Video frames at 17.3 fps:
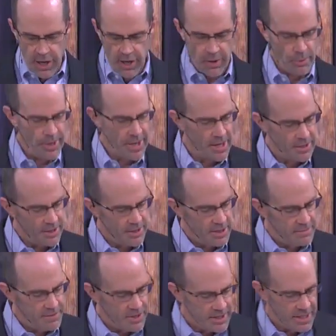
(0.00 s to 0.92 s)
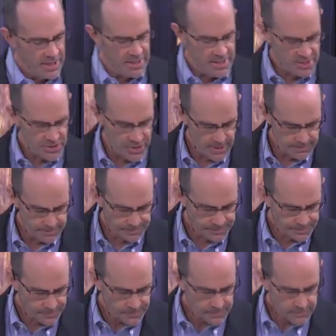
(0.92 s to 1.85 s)
when I learn of your condition
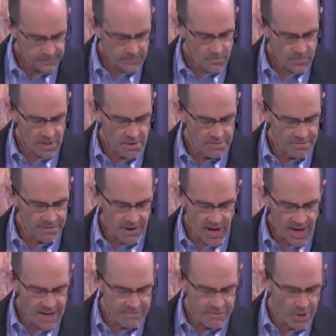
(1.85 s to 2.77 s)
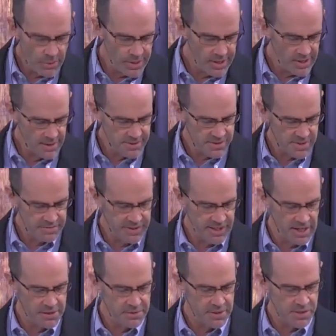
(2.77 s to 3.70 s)
for I have no one else of
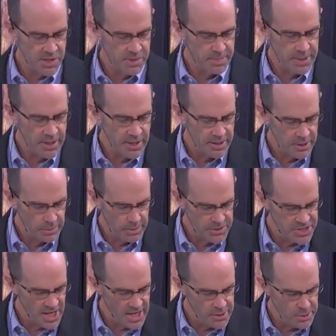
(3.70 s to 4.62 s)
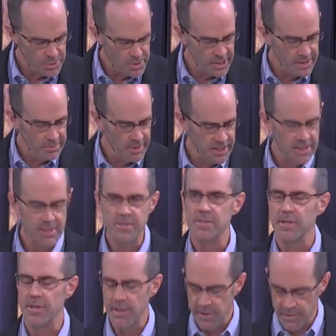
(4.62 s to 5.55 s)
kindred spirit who will genuinely be
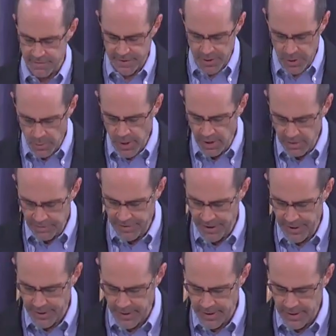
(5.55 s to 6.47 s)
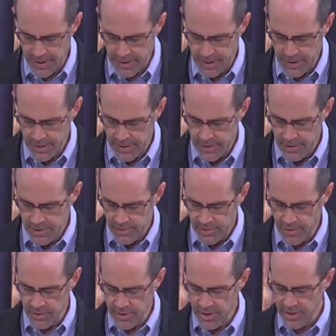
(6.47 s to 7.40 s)
concerned for your welfare.
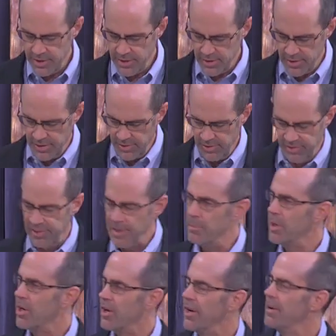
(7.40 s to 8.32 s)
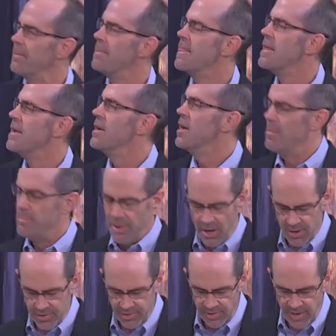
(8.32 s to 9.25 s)
So, the, similar,
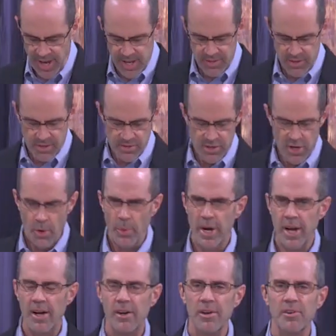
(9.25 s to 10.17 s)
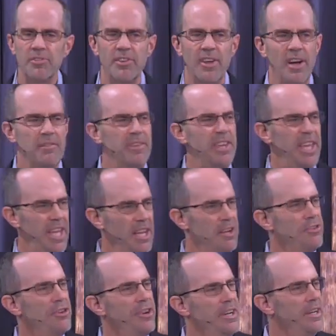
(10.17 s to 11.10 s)
Paul's saying there's no one else of
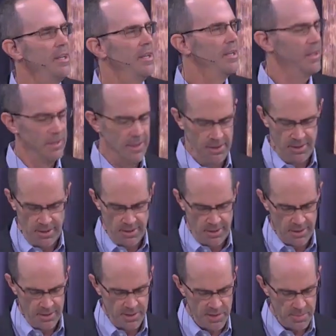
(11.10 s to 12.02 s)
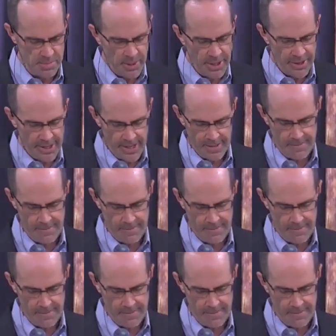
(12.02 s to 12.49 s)
kindred spirit.